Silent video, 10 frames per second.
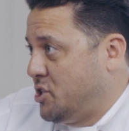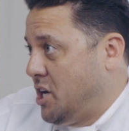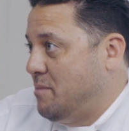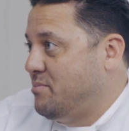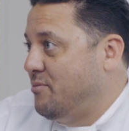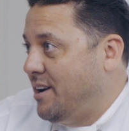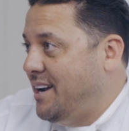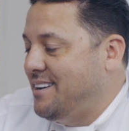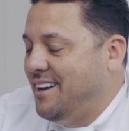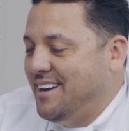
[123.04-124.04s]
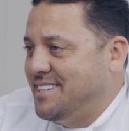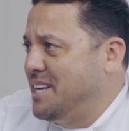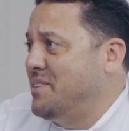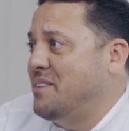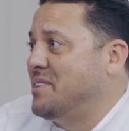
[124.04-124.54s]
shop, right?
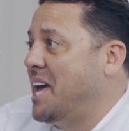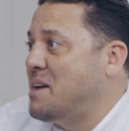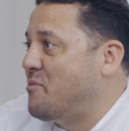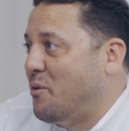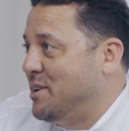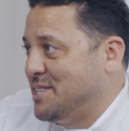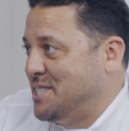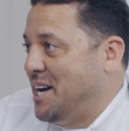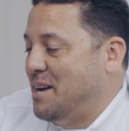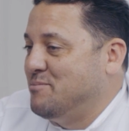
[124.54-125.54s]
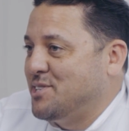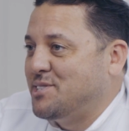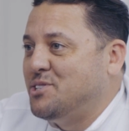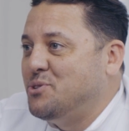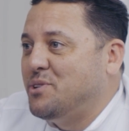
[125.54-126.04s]
Didn't even have a name for it at the time,
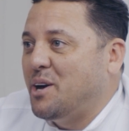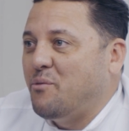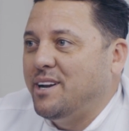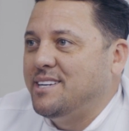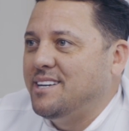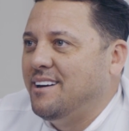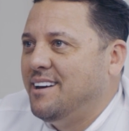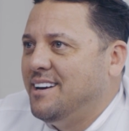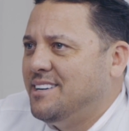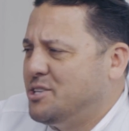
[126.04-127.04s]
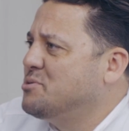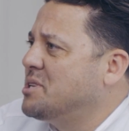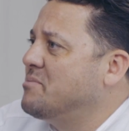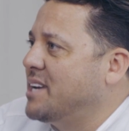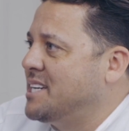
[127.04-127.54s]
just knew that I wanted to do
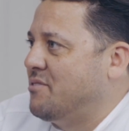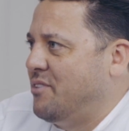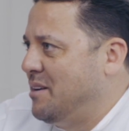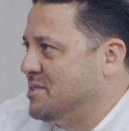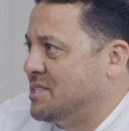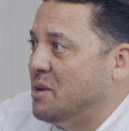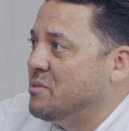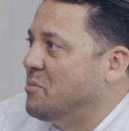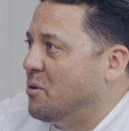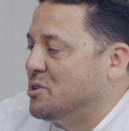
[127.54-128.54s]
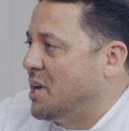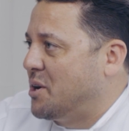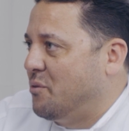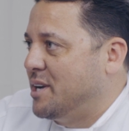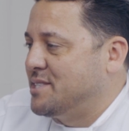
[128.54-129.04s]
something different. I was done with
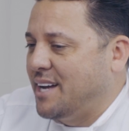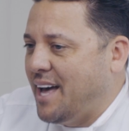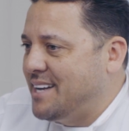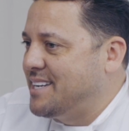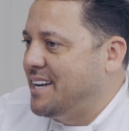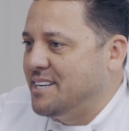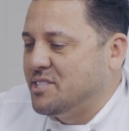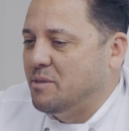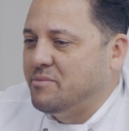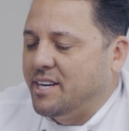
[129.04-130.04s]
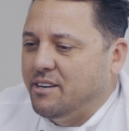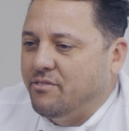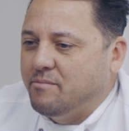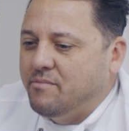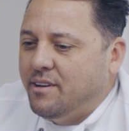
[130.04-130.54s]
motorcycle racing, had to get into something
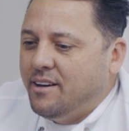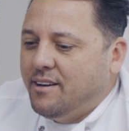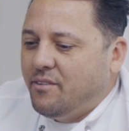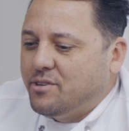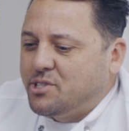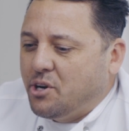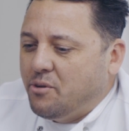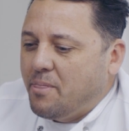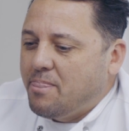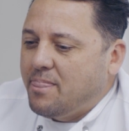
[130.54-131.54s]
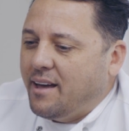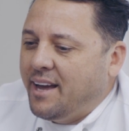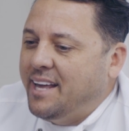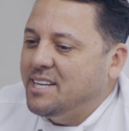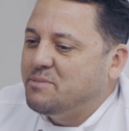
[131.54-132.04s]
different. So I
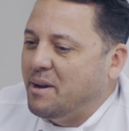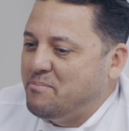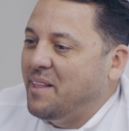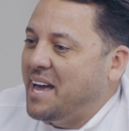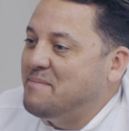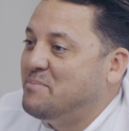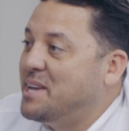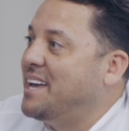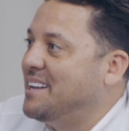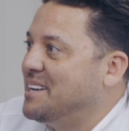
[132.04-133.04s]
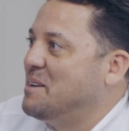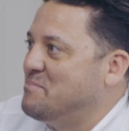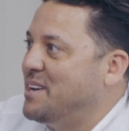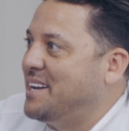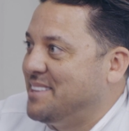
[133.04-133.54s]
guess my plan B ended up
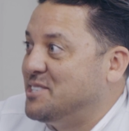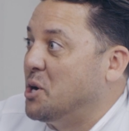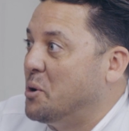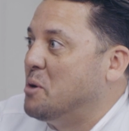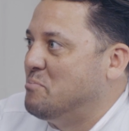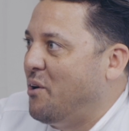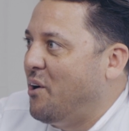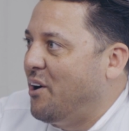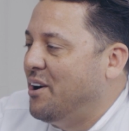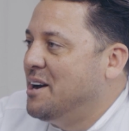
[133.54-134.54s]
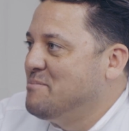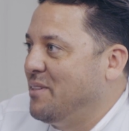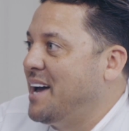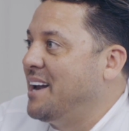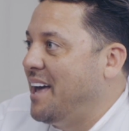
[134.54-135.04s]
being the donut bar.
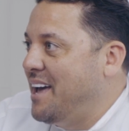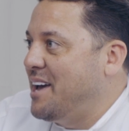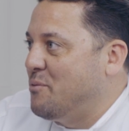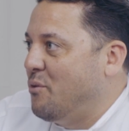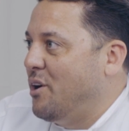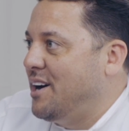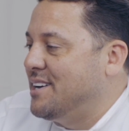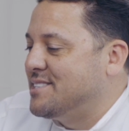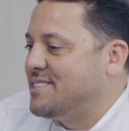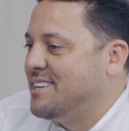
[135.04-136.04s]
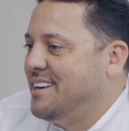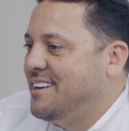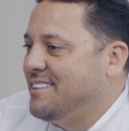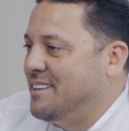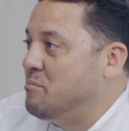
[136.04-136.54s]
Plan A was
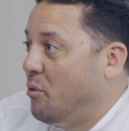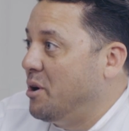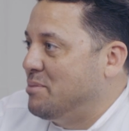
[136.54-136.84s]
the Border